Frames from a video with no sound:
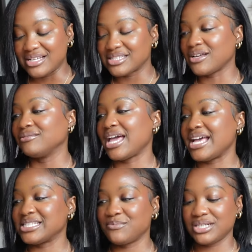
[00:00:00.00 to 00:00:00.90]
So
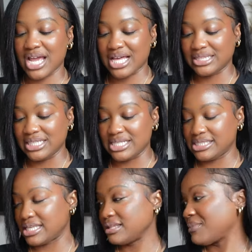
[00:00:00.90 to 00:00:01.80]
last but not
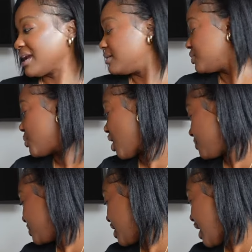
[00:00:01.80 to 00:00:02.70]
least in the makeup
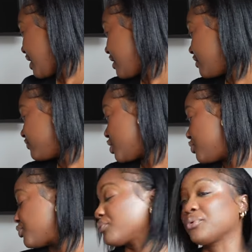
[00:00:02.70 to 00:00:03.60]
department, I have
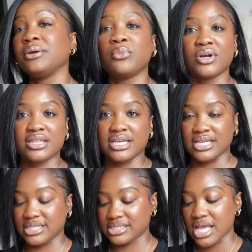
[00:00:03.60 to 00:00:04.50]
3 more
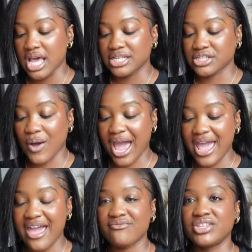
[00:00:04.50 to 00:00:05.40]
things. So I
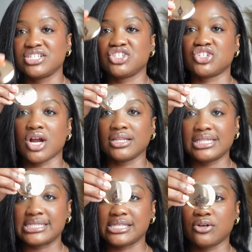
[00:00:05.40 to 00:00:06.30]
have this
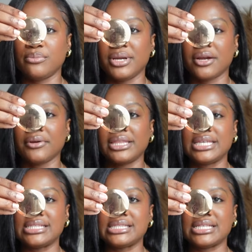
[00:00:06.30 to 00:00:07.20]
Charlotte Tilbury.
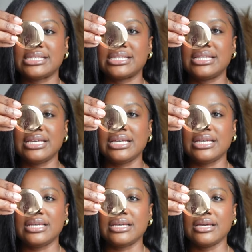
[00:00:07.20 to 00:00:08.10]
This is
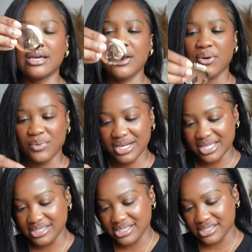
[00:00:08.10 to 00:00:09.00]
the, what
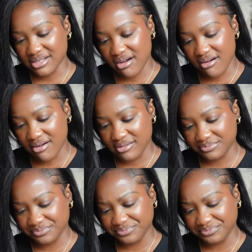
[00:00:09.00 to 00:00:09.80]
is this called?